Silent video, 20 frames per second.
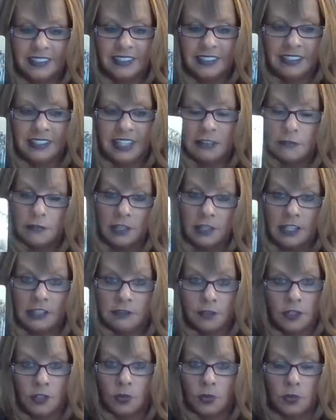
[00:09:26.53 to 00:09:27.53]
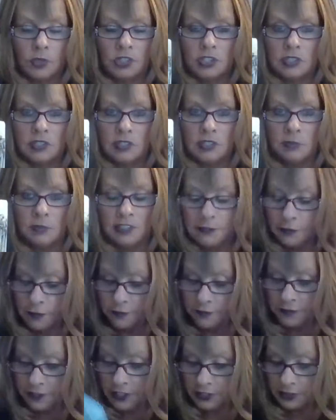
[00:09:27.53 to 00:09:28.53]
Get ready for your wishes to be
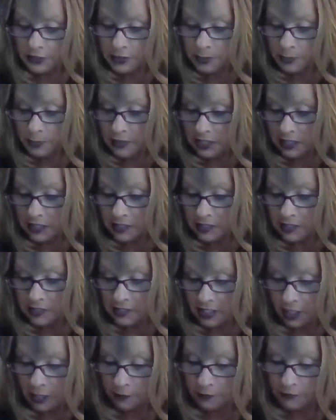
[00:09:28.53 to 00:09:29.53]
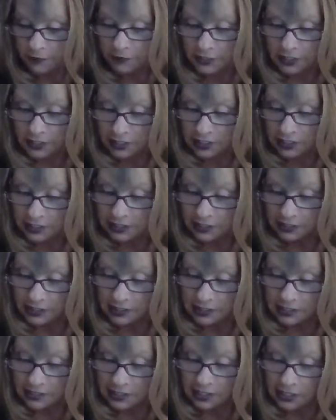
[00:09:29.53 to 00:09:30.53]
fulfilled, because I'm feeling that
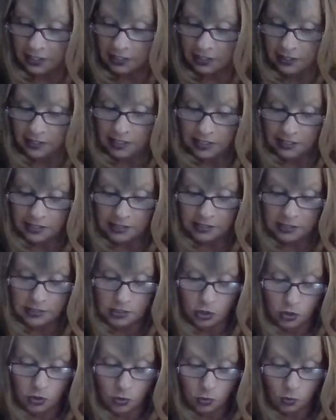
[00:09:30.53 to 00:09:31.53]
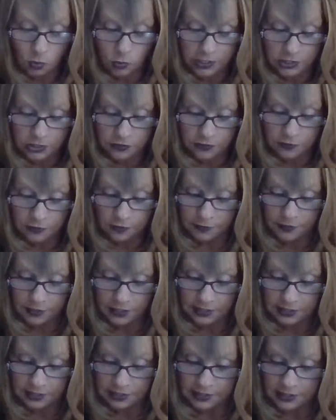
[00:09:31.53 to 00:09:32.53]
this King is your wish
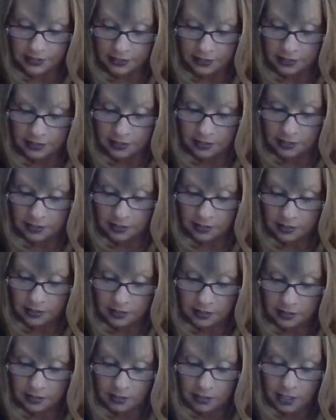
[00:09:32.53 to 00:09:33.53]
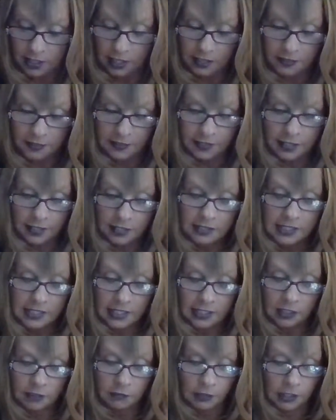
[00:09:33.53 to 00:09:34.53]
fulfilled. And they're
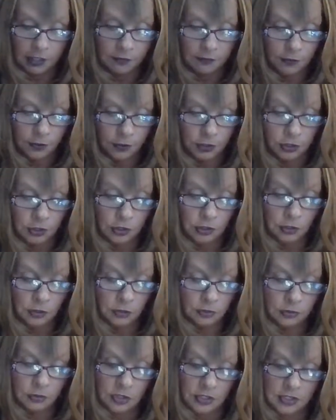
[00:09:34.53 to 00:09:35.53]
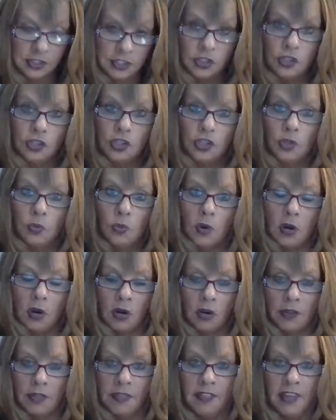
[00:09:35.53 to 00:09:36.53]
getting ready for you just as you
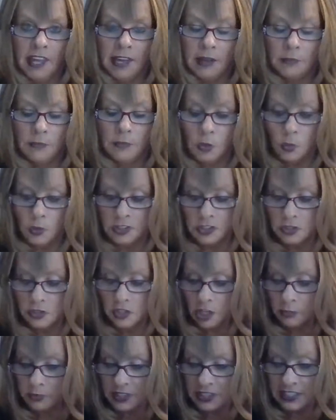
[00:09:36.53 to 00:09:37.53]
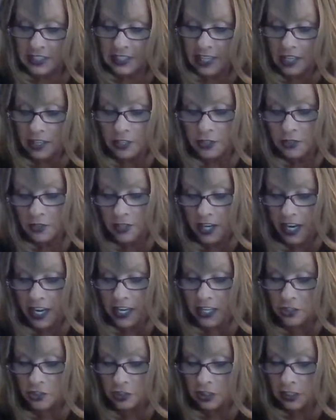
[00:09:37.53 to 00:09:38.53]
are them. But when you come together, they're
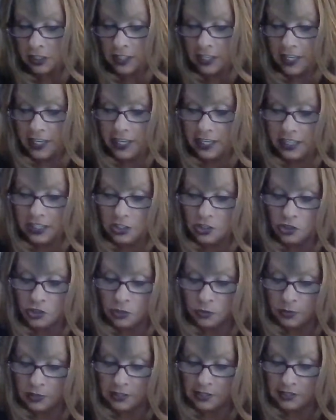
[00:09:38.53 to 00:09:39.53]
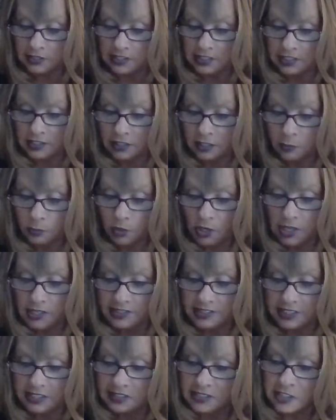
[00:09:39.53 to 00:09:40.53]
actually going to aid you in this healing
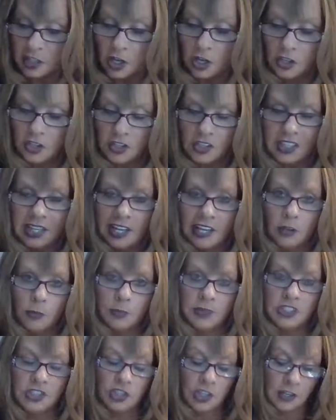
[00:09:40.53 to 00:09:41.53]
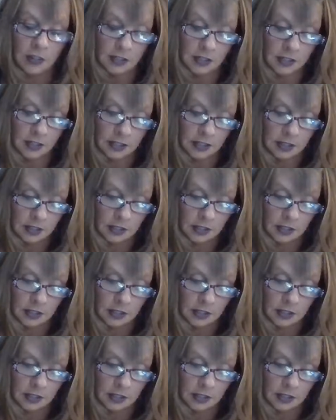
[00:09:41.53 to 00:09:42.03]
process. You're going to help each other.